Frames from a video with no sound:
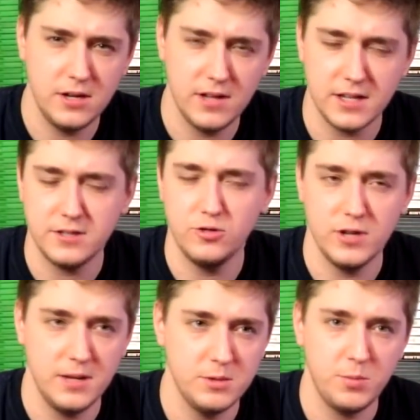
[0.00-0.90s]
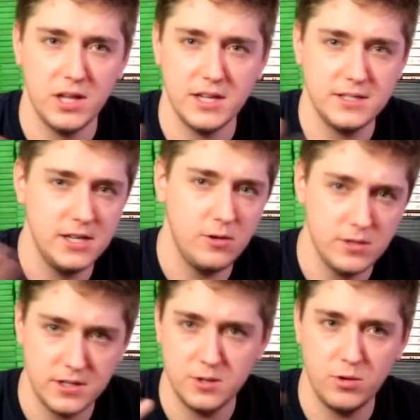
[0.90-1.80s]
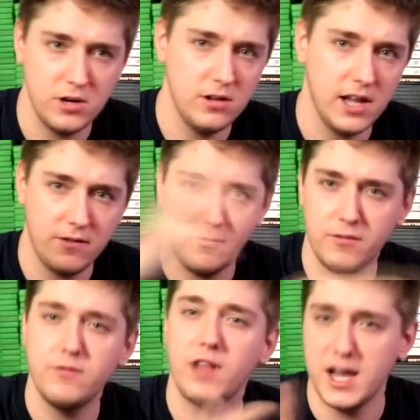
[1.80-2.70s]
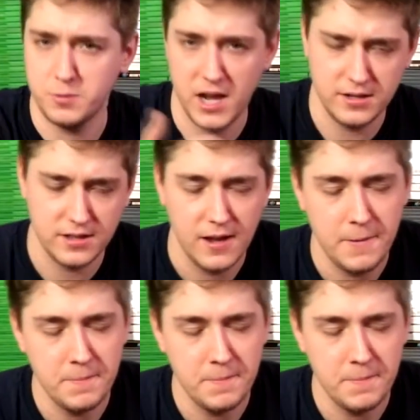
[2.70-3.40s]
not dreams, but like sequences where you're like flashbacks.